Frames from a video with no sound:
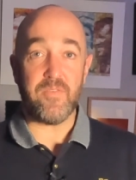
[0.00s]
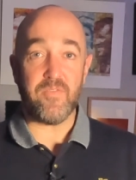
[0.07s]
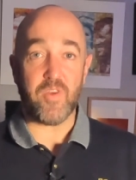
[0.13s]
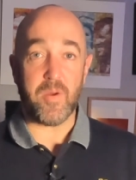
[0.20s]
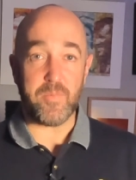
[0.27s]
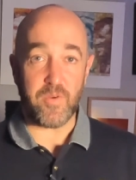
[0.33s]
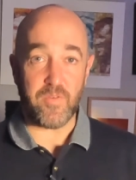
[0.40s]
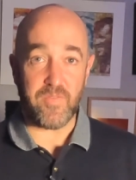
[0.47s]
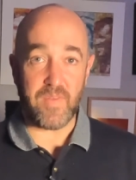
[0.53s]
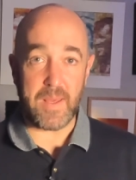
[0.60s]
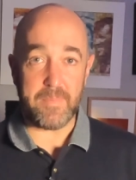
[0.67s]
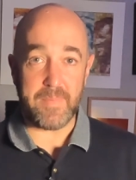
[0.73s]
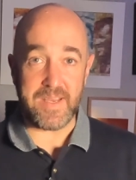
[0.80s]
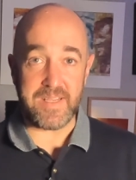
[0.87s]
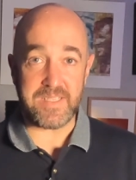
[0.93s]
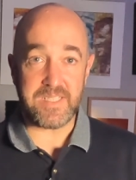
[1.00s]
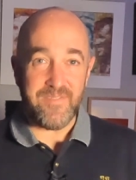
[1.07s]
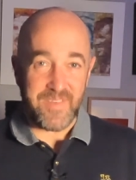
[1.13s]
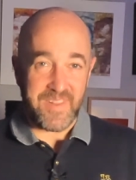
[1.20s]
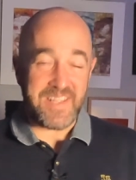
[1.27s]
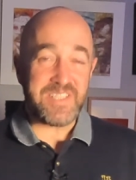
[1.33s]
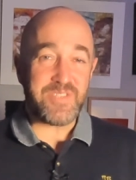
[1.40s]
from your flatmates.
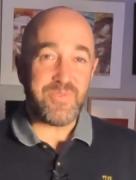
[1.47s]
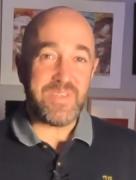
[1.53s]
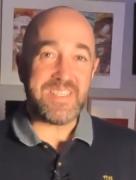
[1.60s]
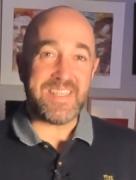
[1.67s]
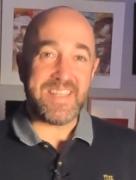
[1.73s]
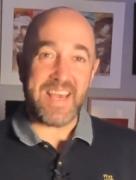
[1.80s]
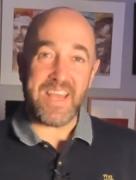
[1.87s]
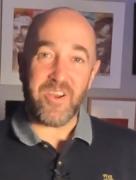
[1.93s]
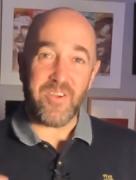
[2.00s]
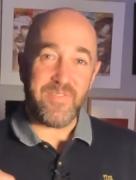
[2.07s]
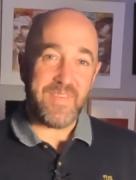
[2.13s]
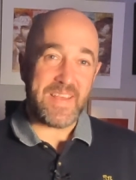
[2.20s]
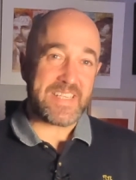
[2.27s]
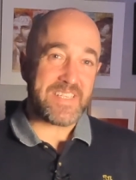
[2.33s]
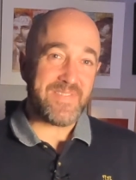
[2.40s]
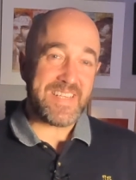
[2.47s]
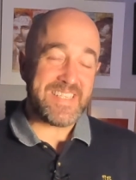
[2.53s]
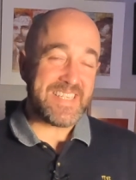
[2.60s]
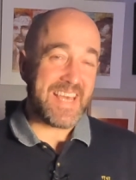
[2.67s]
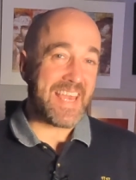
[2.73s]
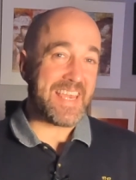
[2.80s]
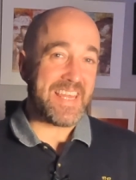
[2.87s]
For this reason, they are effectively
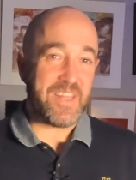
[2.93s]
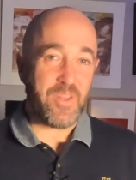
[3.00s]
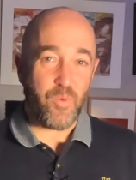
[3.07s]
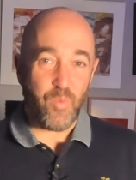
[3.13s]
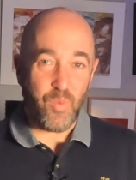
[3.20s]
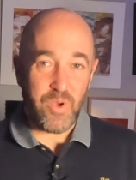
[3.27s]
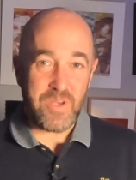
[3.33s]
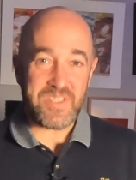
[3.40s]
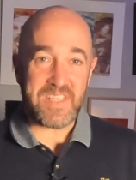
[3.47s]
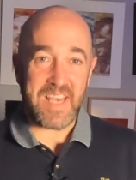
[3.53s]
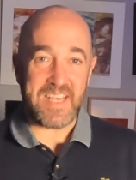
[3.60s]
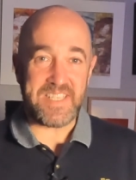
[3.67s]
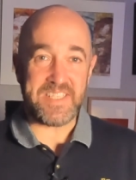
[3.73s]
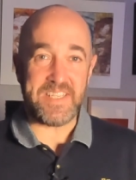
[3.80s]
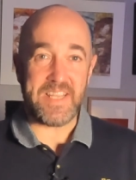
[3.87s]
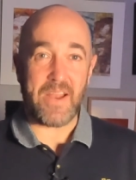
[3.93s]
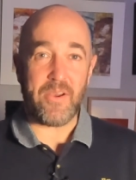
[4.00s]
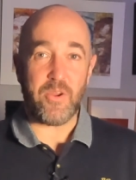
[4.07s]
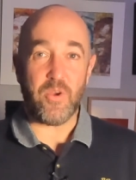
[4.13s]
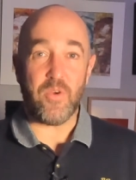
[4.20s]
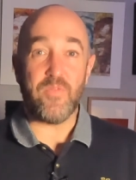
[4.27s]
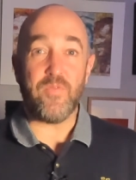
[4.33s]
taking the worst case
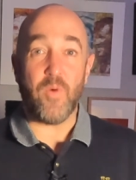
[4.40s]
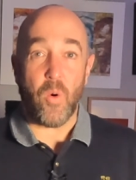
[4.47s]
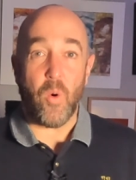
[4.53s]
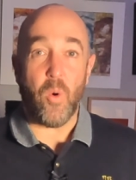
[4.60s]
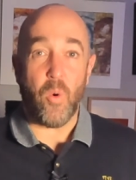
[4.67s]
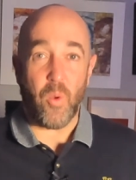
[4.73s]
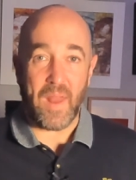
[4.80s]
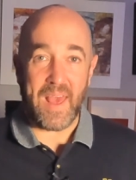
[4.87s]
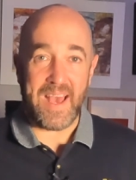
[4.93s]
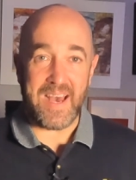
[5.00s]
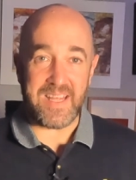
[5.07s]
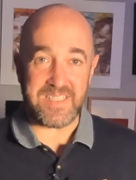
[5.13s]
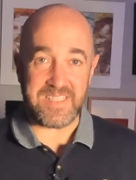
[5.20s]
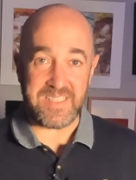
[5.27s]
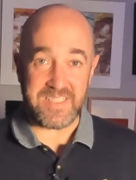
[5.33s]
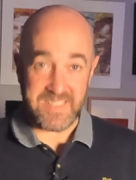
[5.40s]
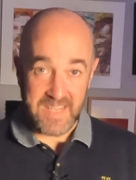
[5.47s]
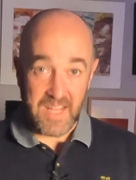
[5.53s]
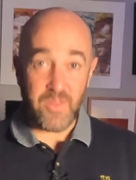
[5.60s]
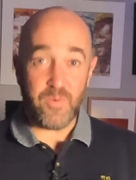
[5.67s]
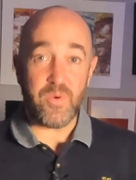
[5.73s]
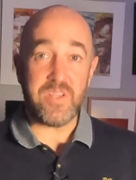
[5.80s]
scenario for all houses. In
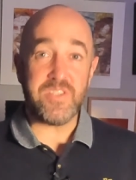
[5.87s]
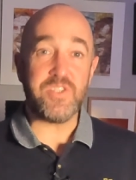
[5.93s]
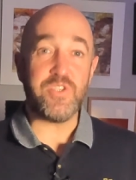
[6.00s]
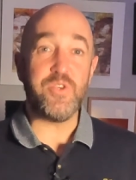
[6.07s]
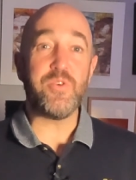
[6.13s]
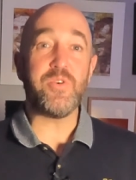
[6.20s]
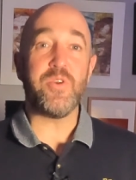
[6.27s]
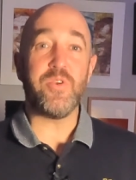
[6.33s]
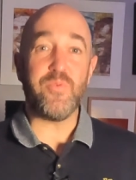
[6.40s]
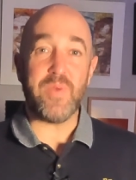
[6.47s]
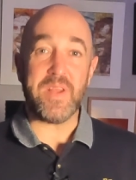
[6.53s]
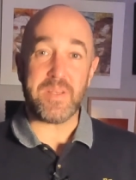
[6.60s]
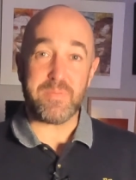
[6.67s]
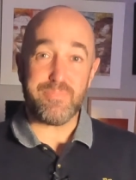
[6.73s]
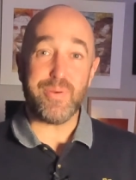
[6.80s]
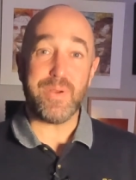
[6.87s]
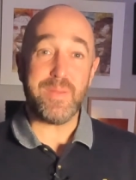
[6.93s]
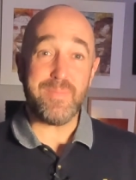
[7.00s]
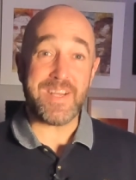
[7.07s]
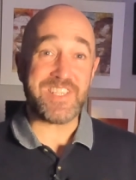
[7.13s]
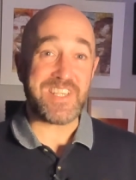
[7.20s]
other words, you could rent pretty much